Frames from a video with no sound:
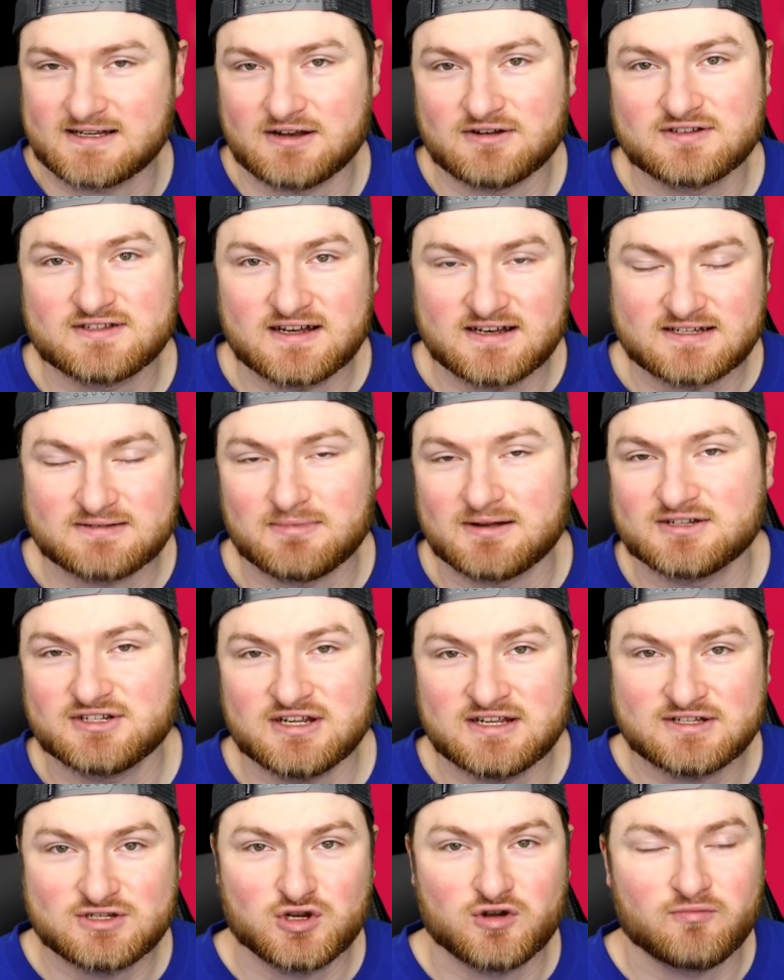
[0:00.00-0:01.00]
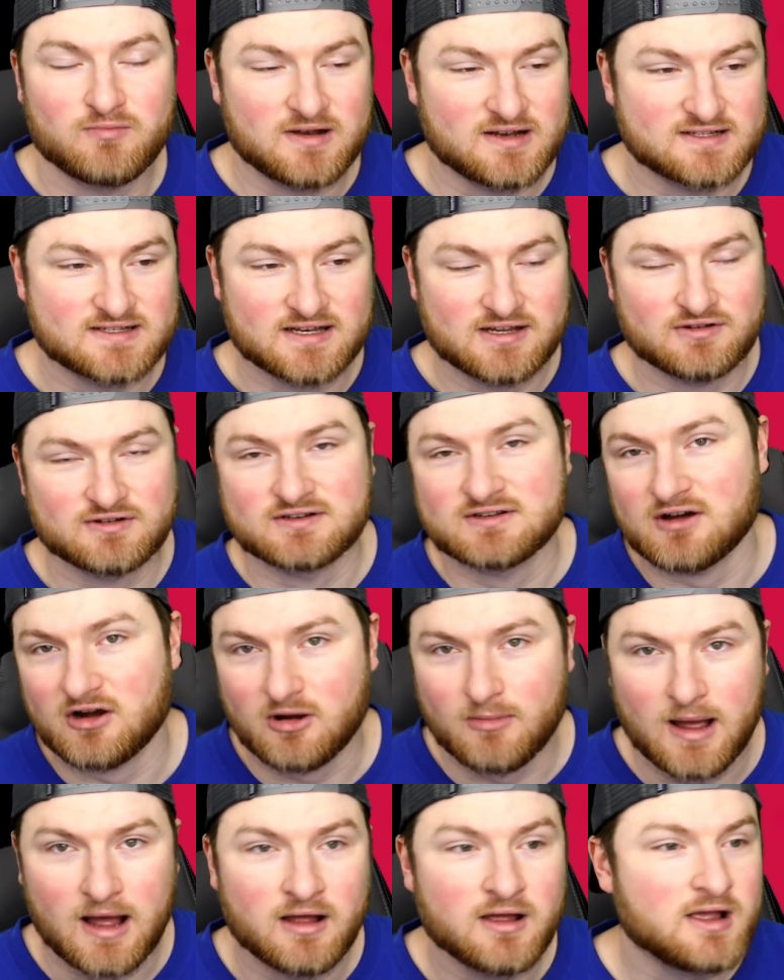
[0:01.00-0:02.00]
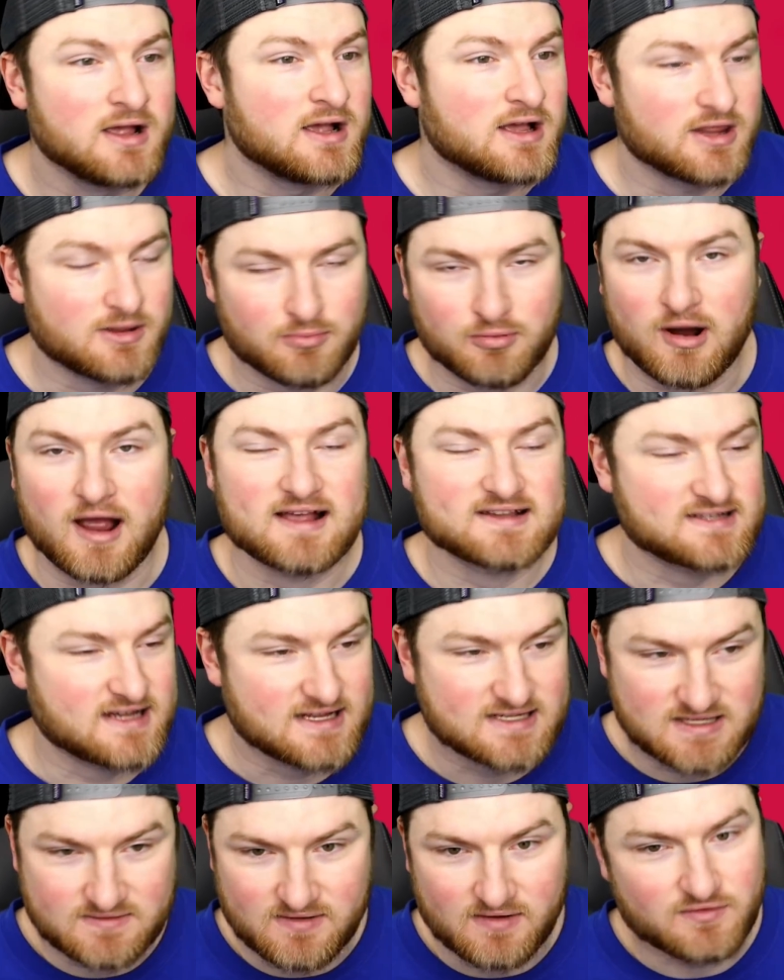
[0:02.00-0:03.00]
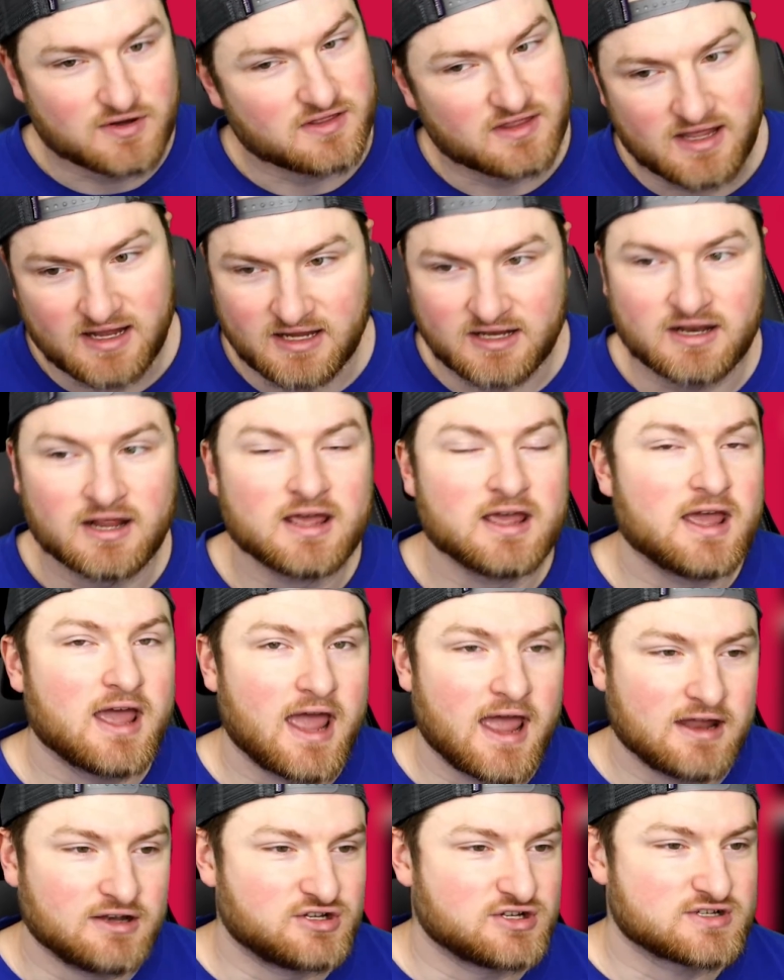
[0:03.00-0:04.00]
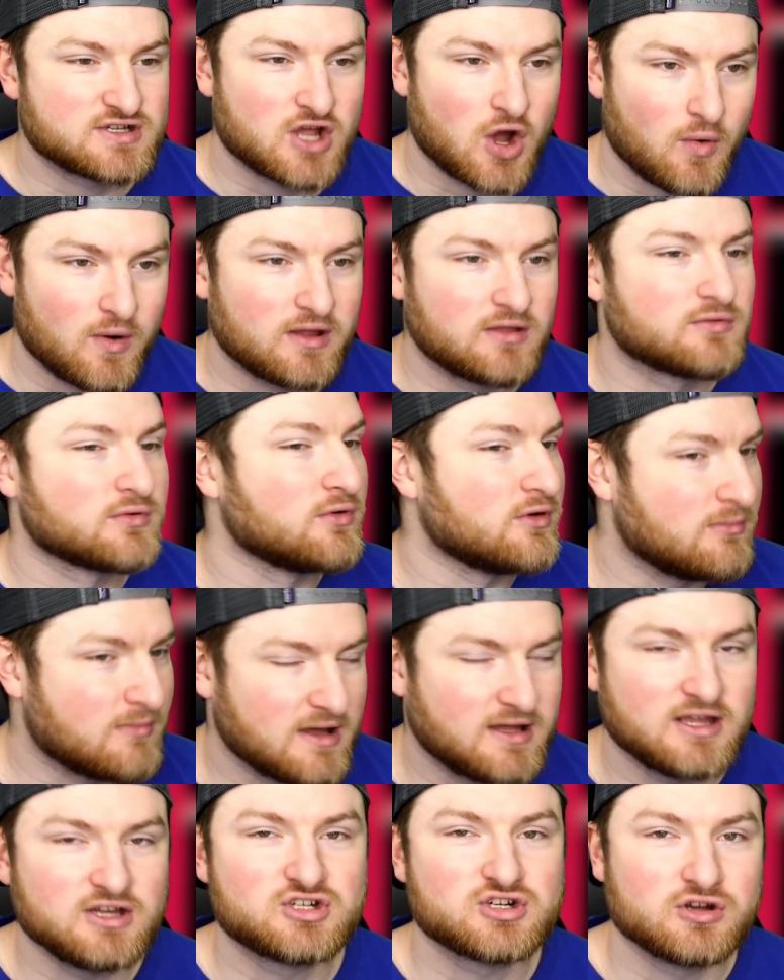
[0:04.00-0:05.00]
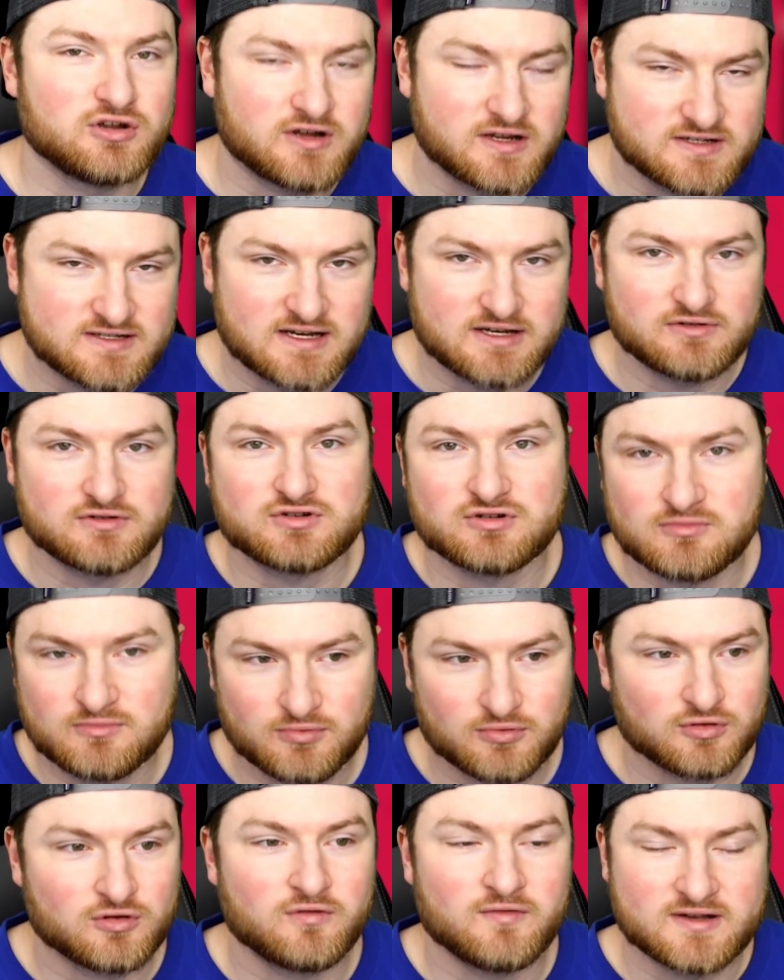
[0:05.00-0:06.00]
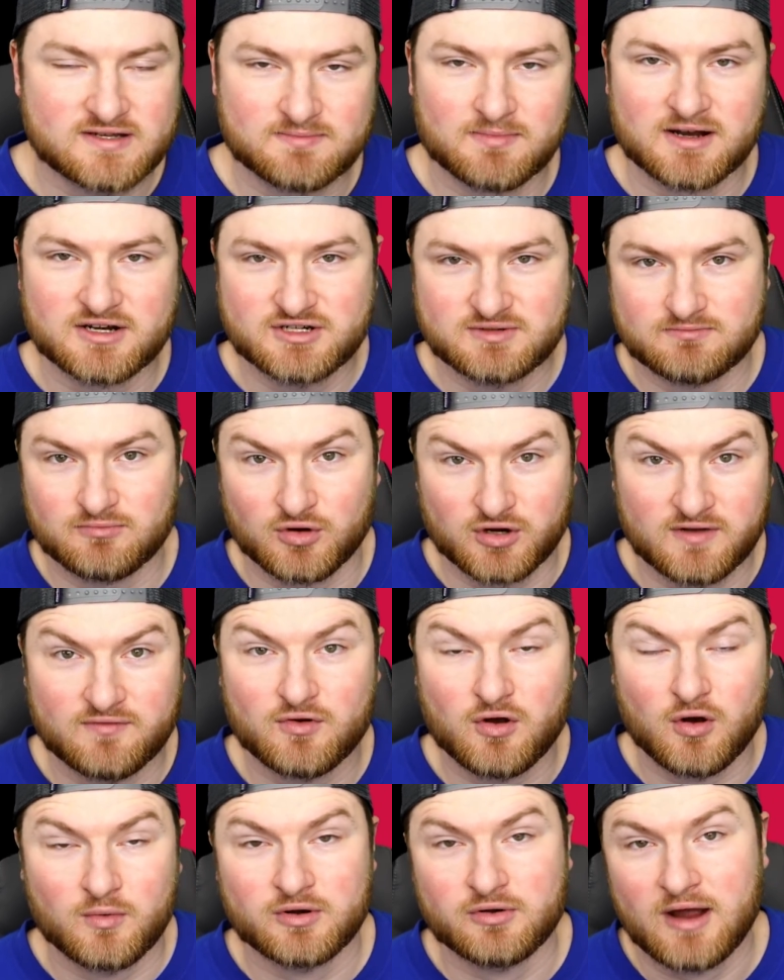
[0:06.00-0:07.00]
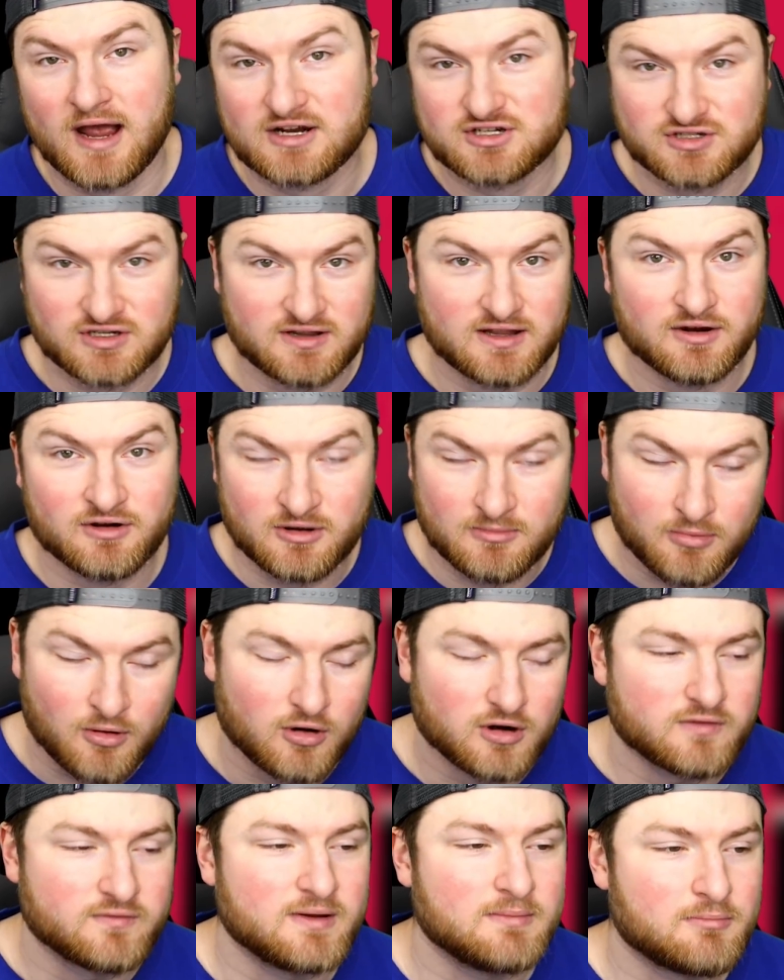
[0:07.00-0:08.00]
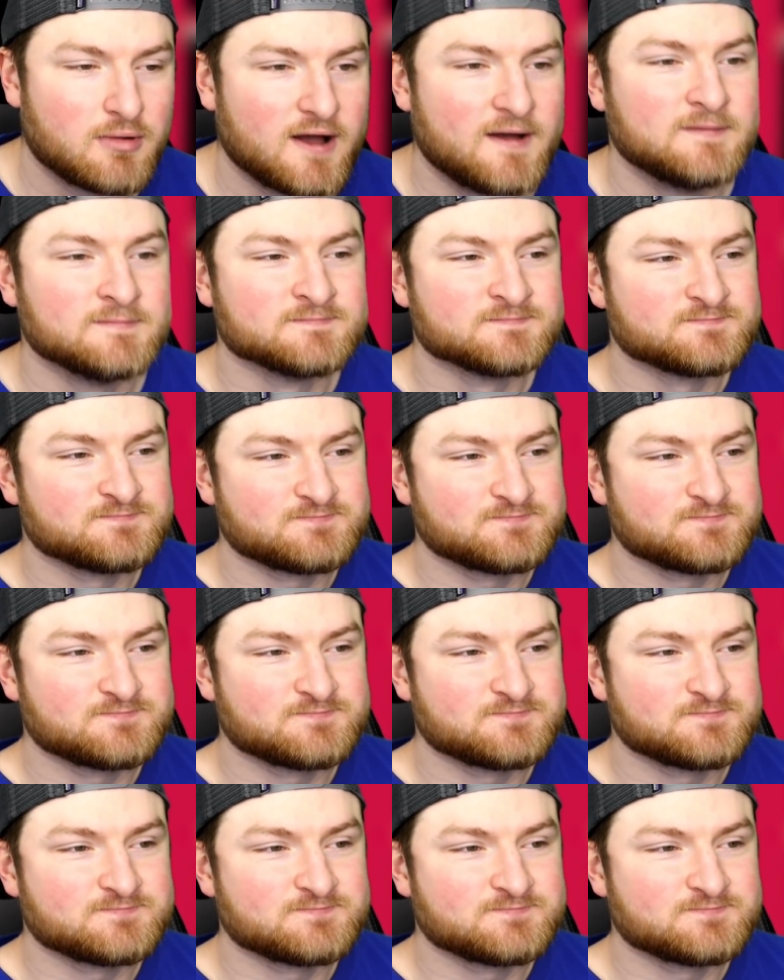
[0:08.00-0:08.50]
I understand it's much easier for me to sit here and talk about the process of everything and just going through and making sure you continue to improve. It's much more difficult when you're actually there and a part of it. But